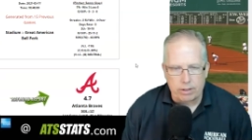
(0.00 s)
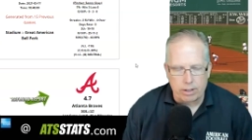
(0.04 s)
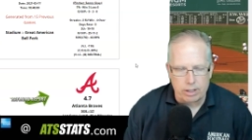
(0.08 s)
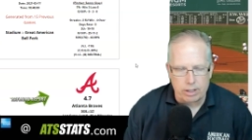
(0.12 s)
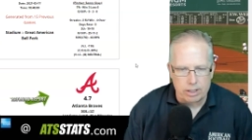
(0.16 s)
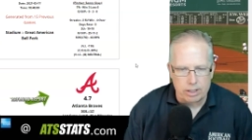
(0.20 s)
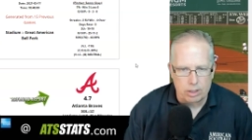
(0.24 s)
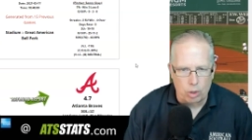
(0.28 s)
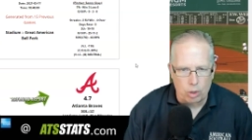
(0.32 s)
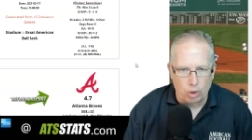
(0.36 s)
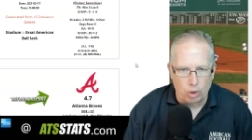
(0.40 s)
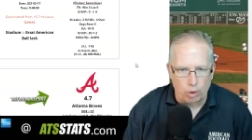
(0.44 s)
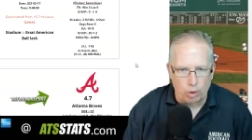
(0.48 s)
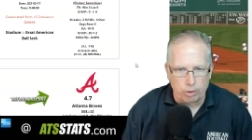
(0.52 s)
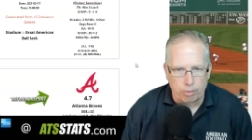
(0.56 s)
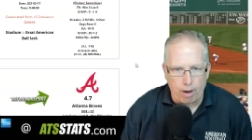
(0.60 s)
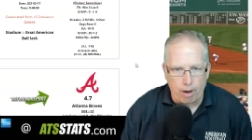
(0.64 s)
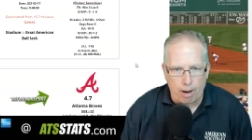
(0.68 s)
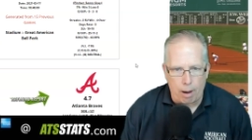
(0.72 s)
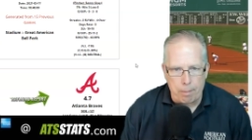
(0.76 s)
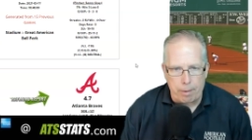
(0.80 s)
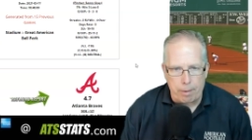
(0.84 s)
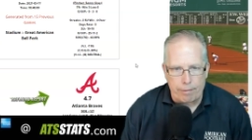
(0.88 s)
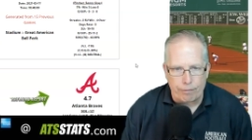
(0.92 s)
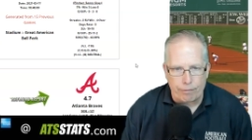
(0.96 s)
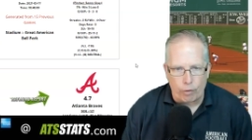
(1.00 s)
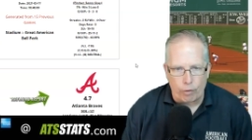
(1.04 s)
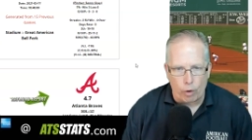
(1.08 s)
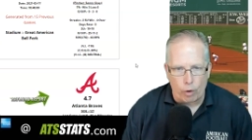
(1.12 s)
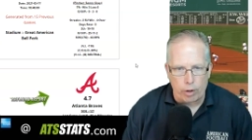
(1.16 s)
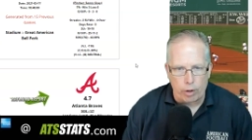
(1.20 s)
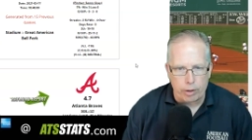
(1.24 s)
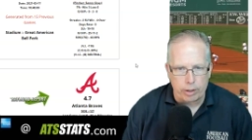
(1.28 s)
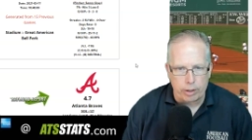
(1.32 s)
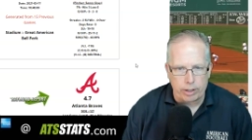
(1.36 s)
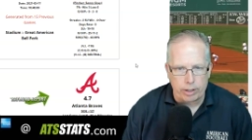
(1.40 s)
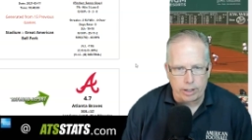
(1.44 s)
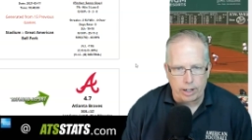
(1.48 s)
going to toe the rubber for
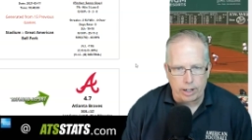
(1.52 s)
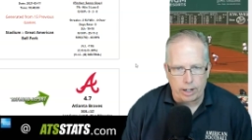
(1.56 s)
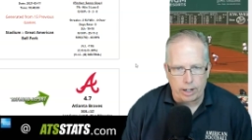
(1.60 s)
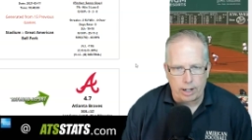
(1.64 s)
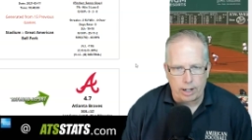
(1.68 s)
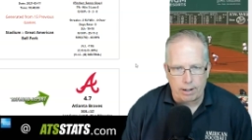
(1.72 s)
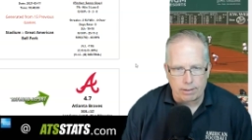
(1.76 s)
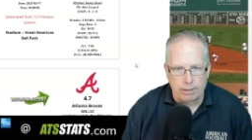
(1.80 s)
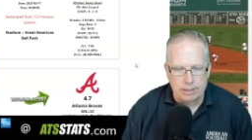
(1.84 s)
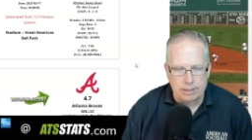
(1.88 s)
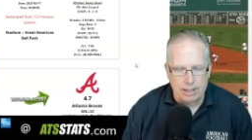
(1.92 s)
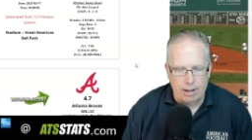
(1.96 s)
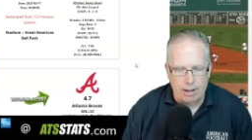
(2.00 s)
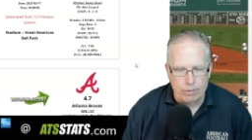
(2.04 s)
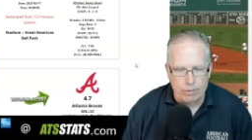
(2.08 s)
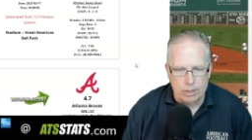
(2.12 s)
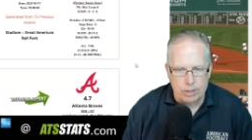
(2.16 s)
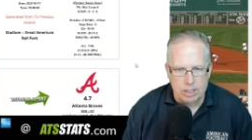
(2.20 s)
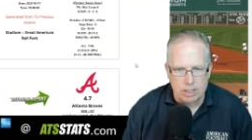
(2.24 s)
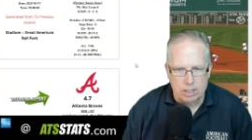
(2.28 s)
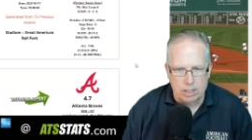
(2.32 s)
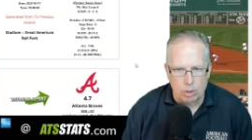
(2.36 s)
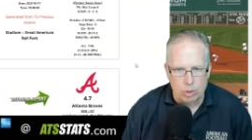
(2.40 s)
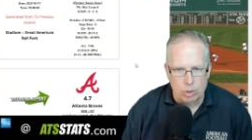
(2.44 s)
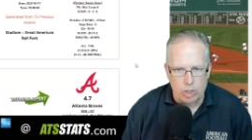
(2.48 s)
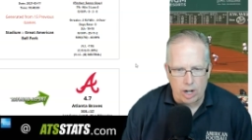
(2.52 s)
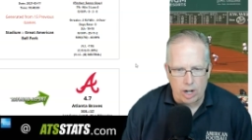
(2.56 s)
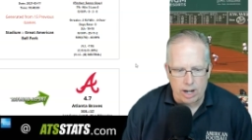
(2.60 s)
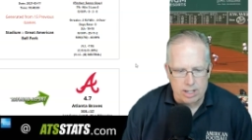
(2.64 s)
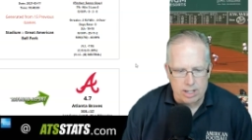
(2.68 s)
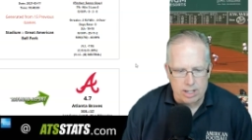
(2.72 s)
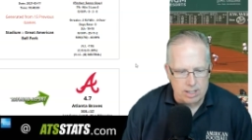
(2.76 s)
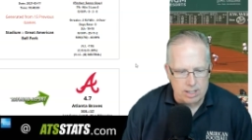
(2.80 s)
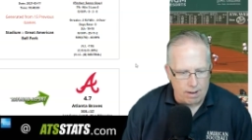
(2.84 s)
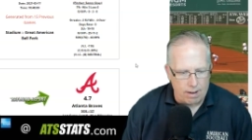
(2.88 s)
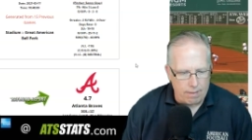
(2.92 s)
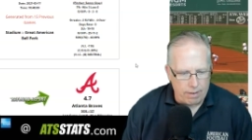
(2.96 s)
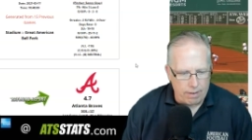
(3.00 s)
the uh, San Francisco
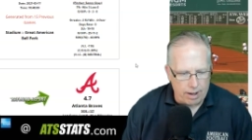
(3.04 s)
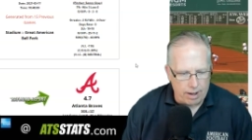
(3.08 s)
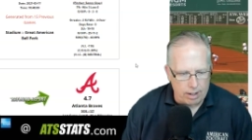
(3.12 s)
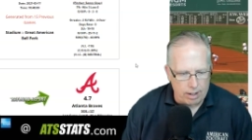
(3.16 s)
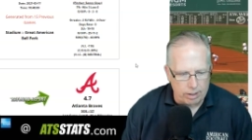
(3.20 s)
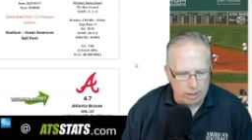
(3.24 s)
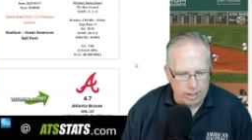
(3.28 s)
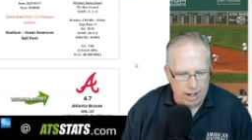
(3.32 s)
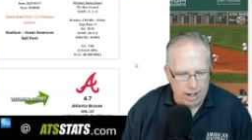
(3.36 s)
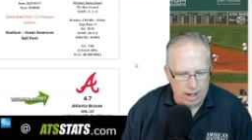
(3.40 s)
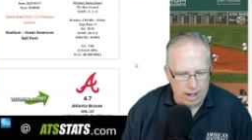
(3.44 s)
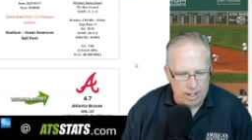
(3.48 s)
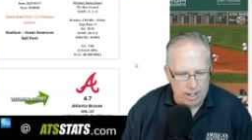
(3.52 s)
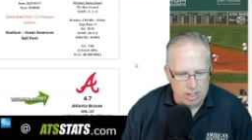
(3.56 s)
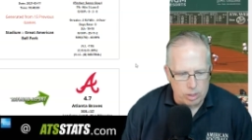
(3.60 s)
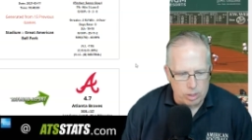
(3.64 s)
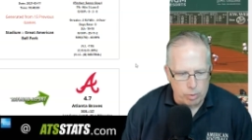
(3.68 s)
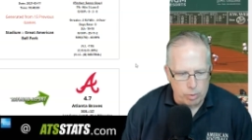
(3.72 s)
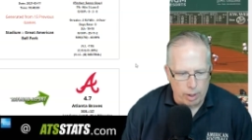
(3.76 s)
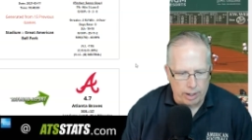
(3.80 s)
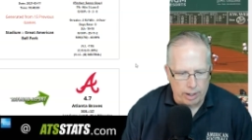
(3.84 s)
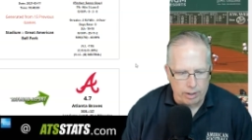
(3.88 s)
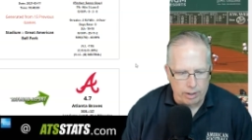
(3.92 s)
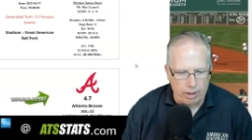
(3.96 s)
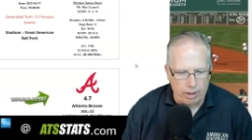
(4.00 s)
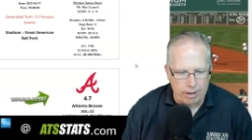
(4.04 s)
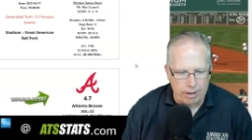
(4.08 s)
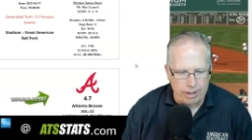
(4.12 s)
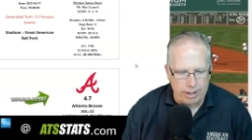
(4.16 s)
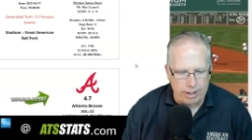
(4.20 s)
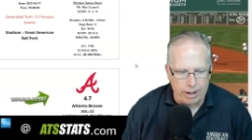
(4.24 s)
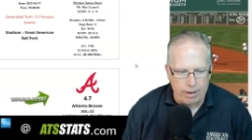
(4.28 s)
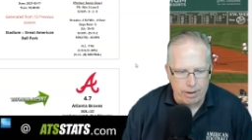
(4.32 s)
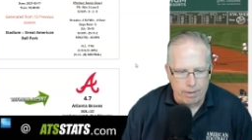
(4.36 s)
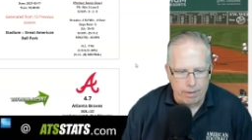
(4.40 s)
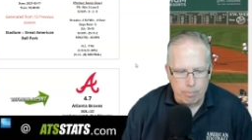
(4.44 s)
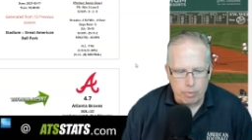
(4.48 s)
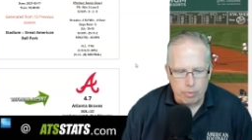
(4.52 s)
Giants. And looking at his record on the
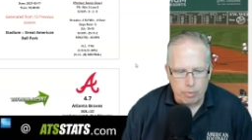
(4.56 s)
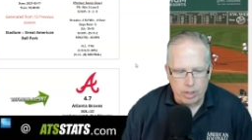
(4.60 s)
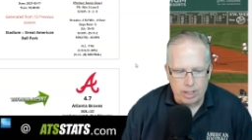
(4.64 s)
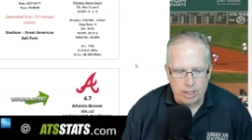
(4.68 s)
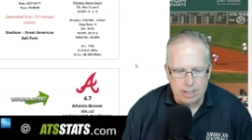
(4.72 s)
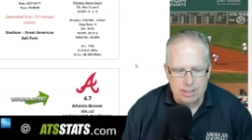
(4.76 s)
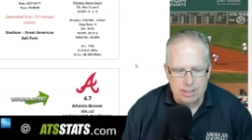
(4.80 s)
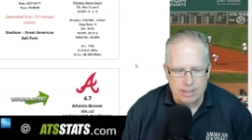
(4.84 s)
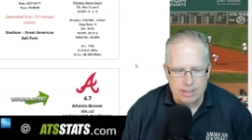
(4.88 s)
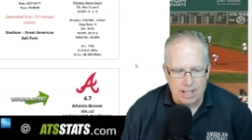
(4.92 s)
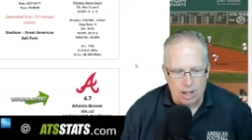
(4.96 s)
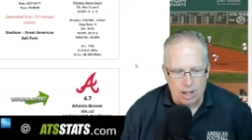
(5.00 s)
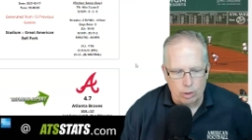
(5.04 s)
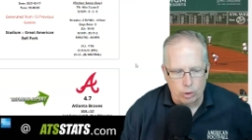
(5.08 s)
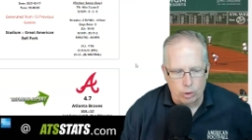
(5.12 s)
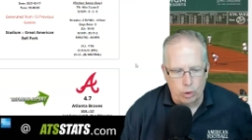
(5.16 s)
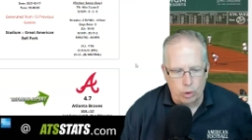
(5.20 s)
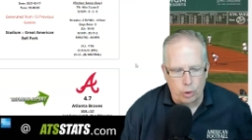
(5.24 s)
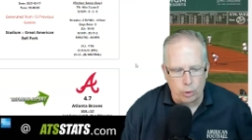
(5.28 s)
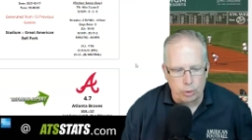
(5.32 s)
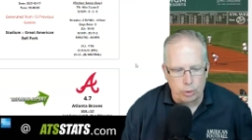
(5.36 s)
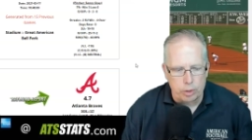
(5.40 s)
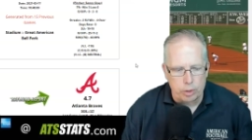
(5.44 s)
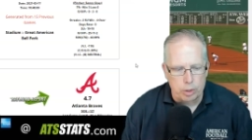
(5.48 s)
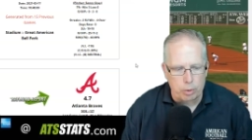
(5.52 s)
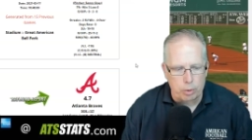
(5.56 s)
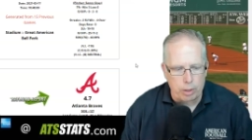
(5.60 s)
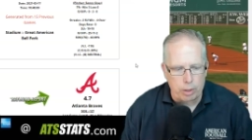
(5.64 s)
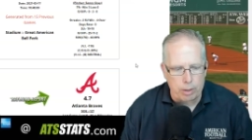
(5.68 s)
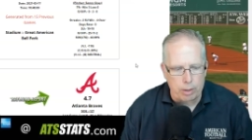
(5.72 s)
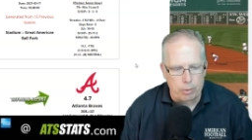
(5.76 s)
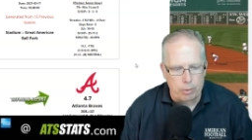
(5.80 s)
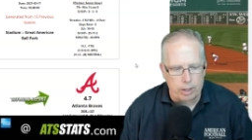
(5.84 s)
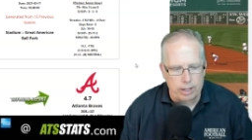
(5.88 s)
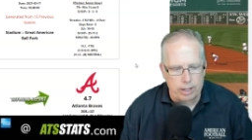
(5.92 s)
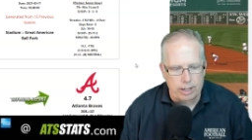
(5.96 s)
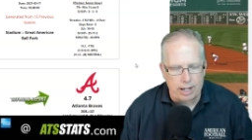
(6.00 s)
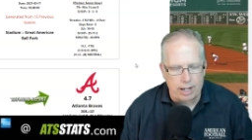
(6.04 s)
year, he is now two and three
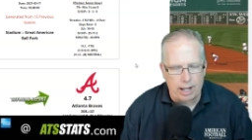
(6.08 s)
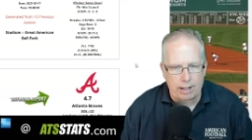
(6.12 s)
with an